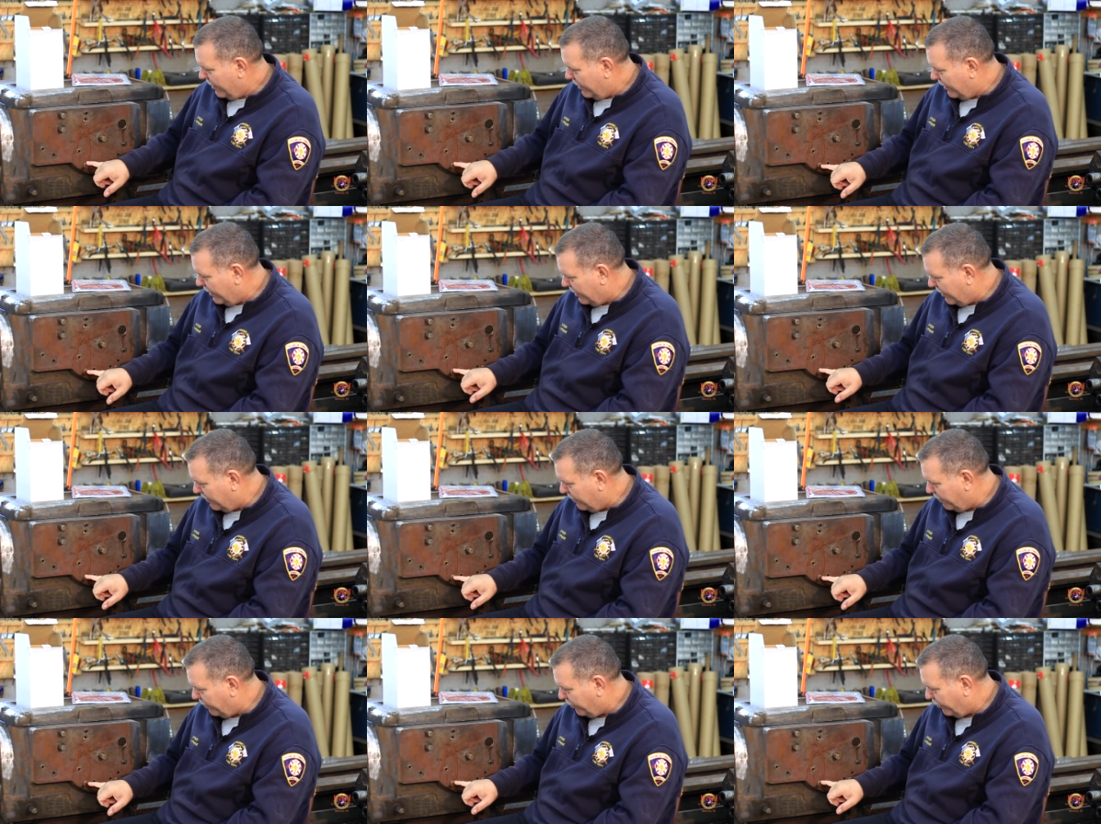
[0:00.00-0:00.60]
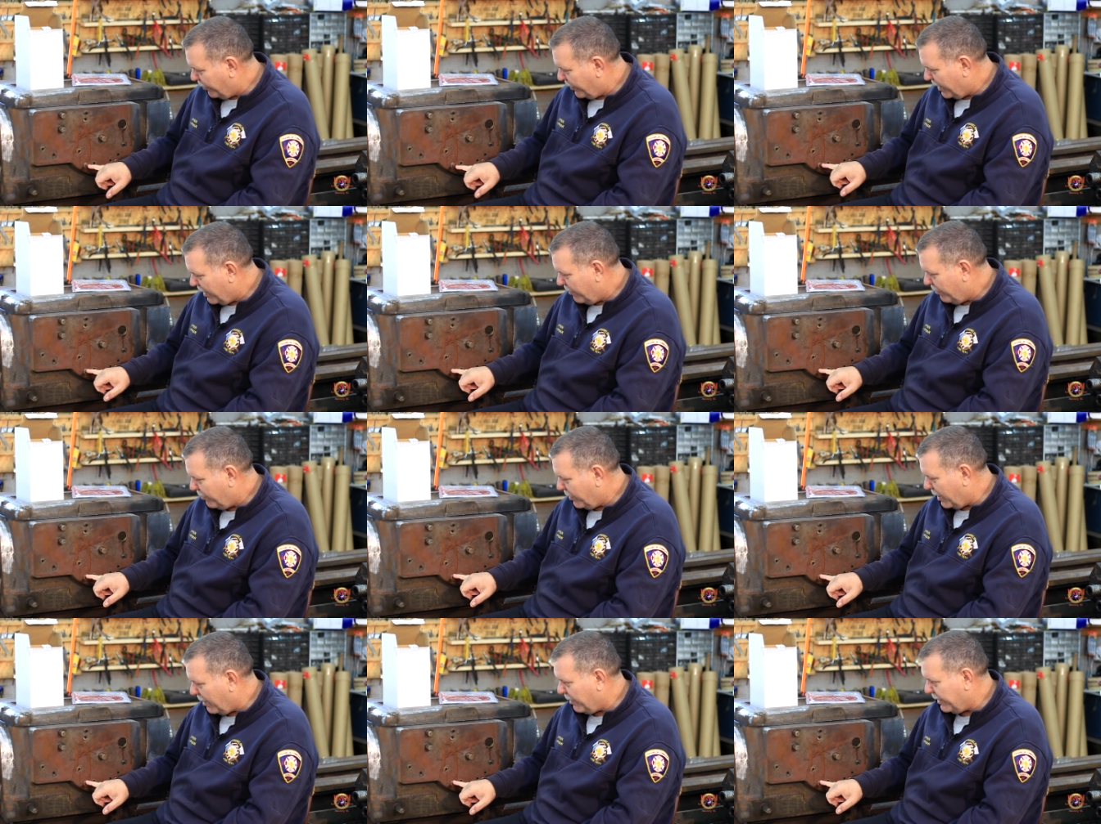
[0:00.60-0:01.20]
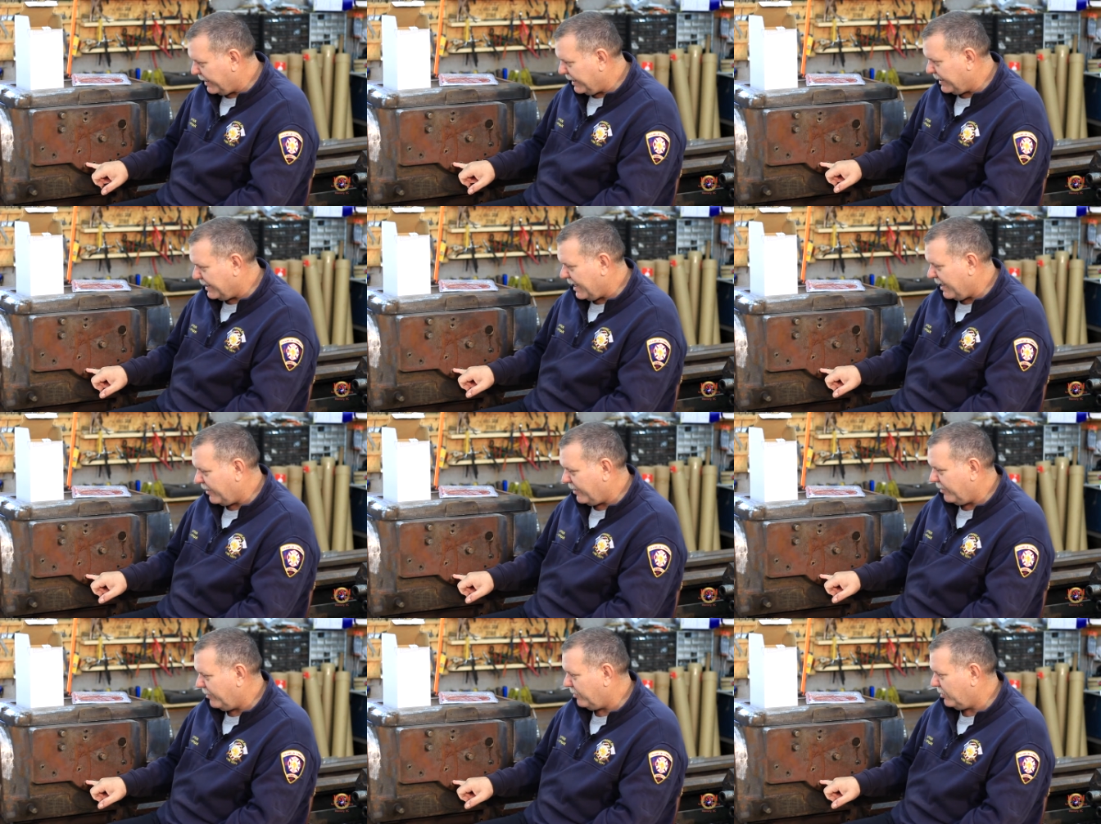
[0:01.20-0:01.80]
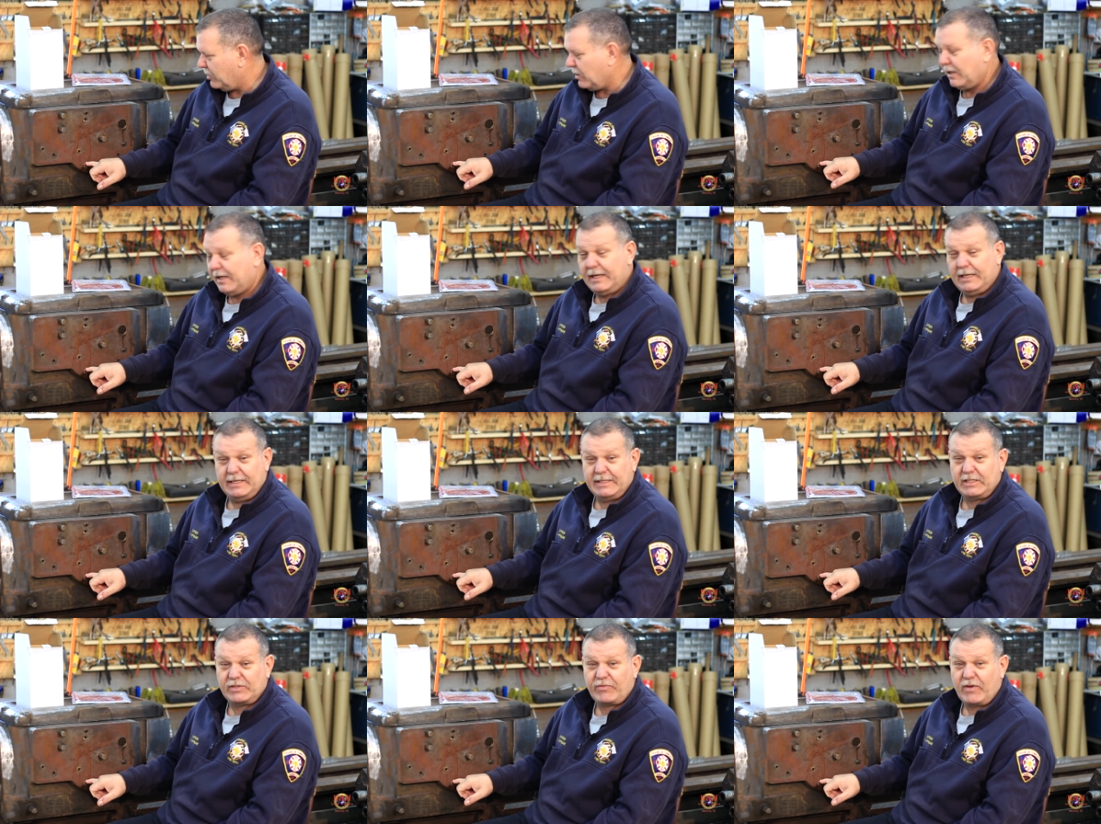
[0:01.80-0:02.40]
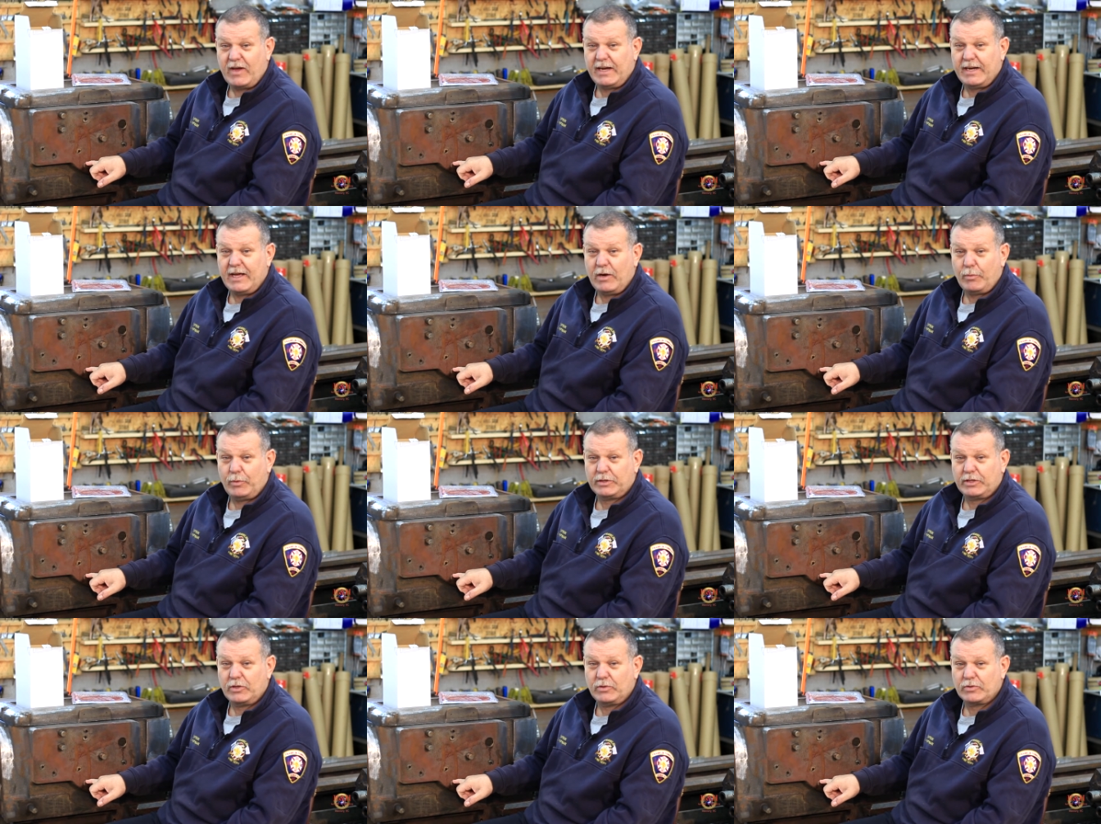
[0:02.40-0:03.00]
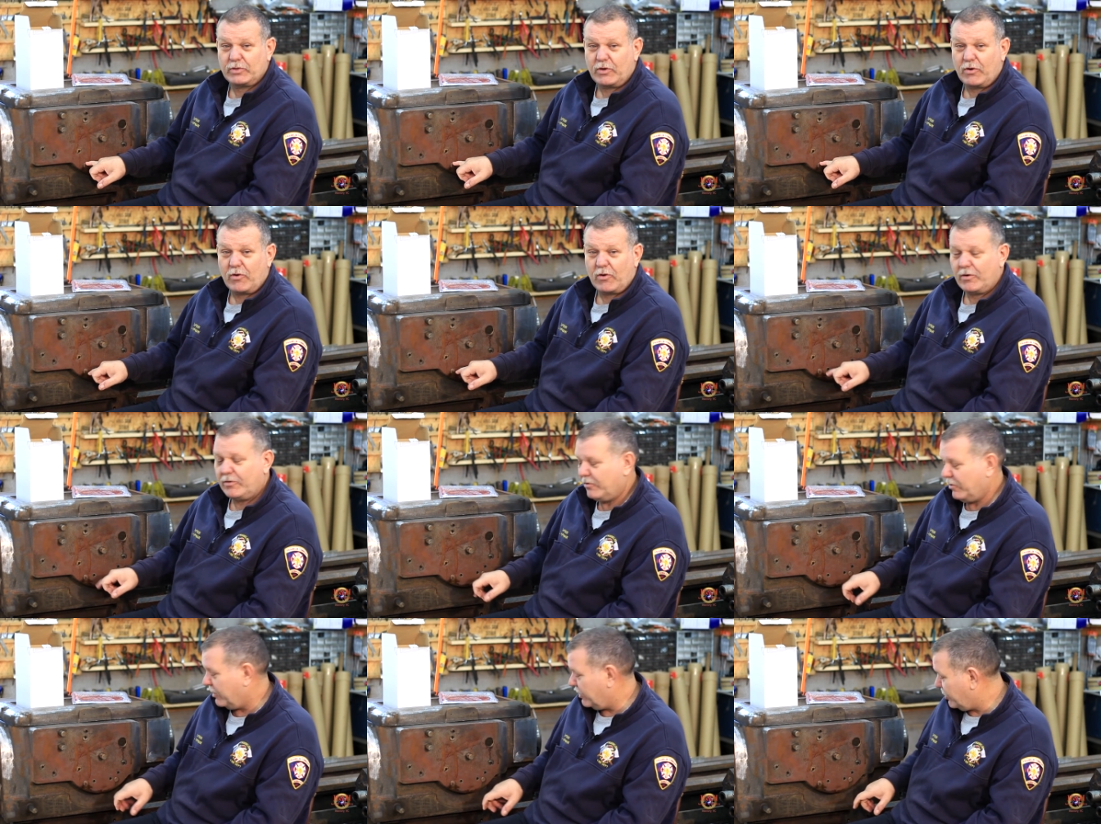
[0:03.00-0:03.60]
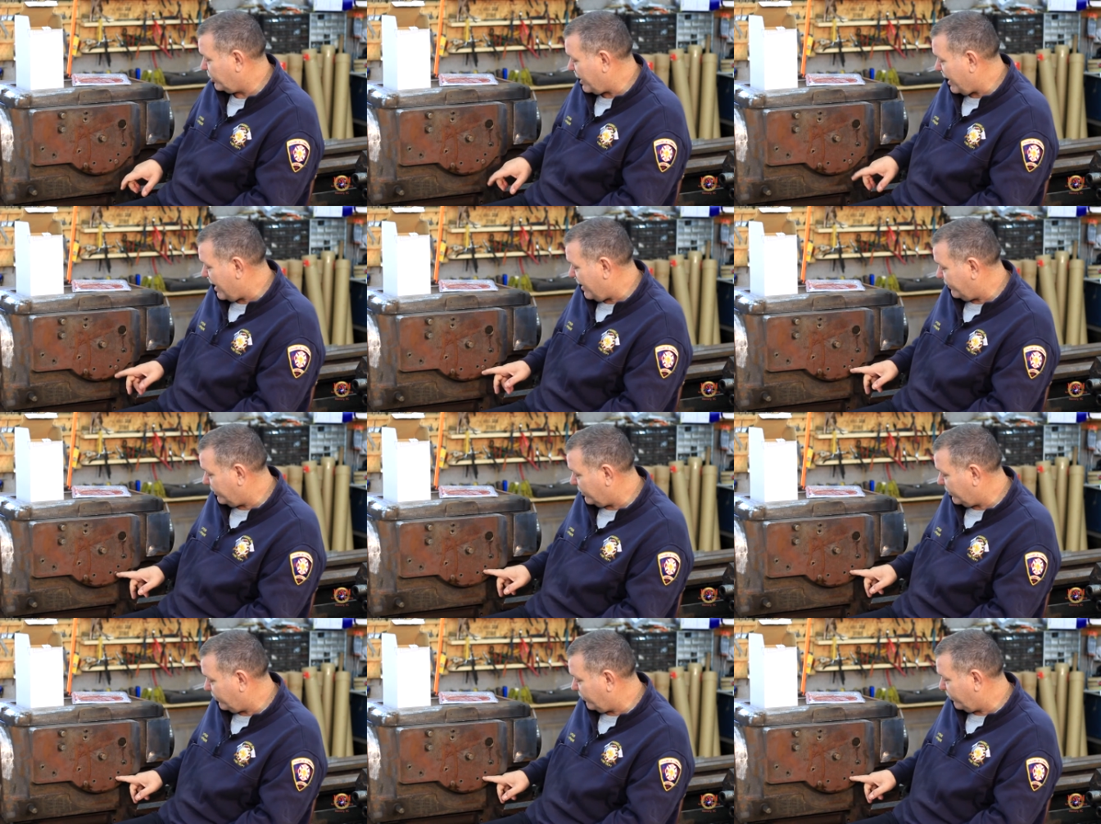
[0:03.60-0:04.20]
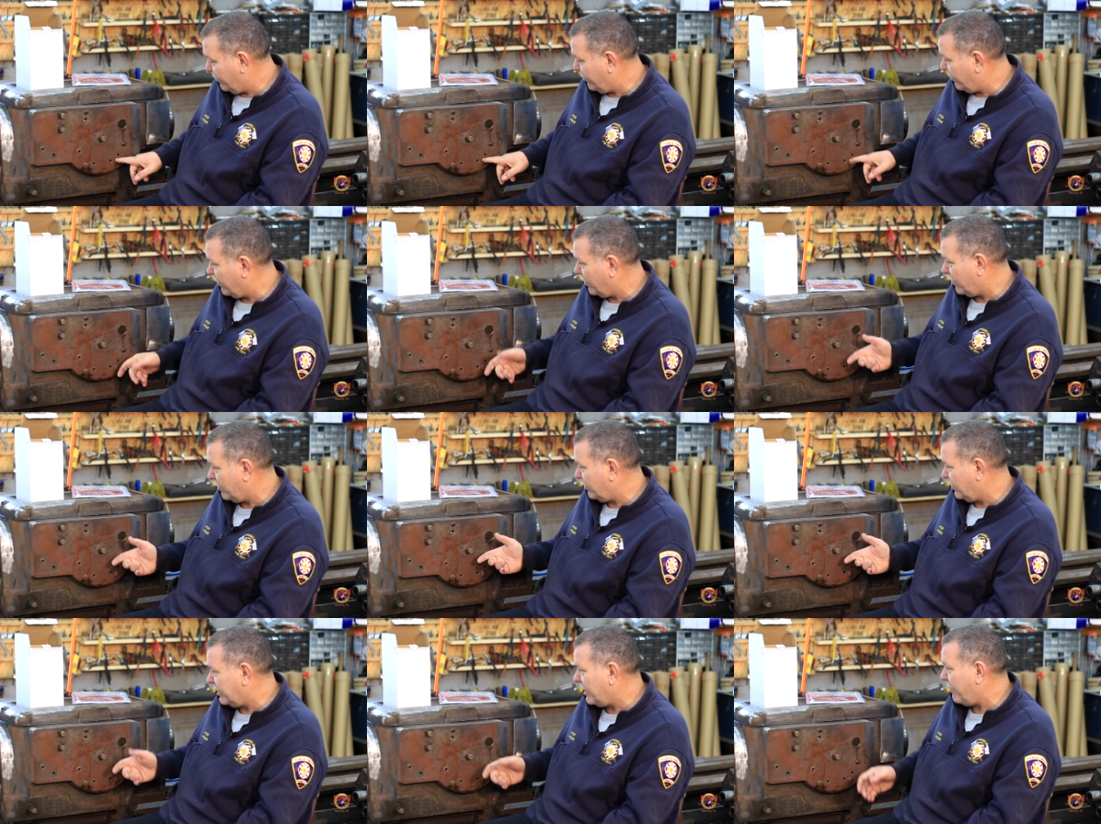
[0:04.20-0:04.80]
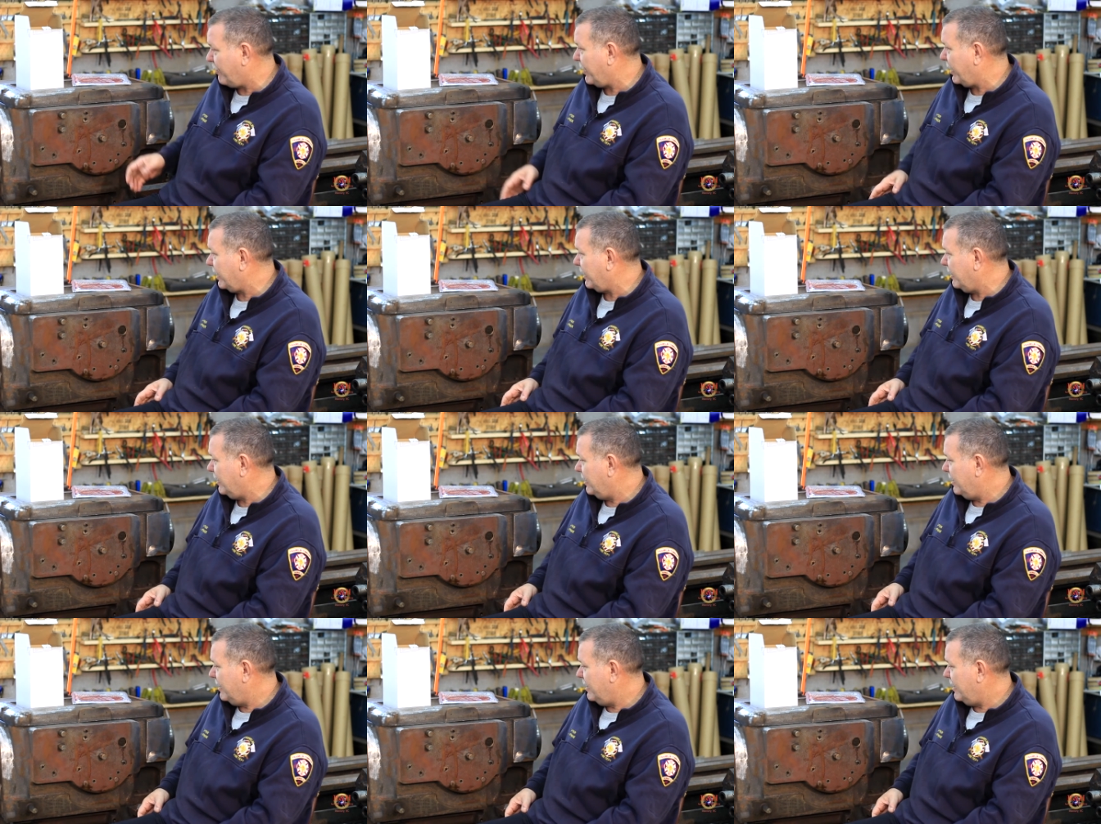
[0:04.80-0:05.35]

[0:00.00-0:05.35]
But I'm going to get down, at least find out what those are. The shafts for something.